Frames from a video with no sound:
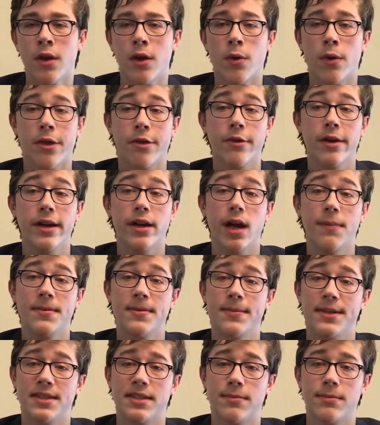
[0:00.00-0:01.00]
with great
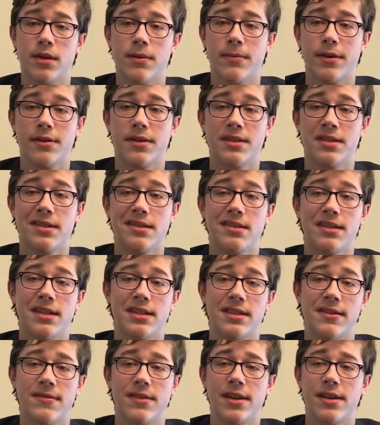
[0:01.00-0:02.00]
optimism about the
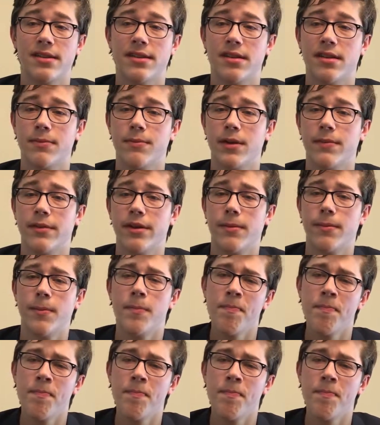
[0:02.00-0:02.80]
success of the 18th Amendment.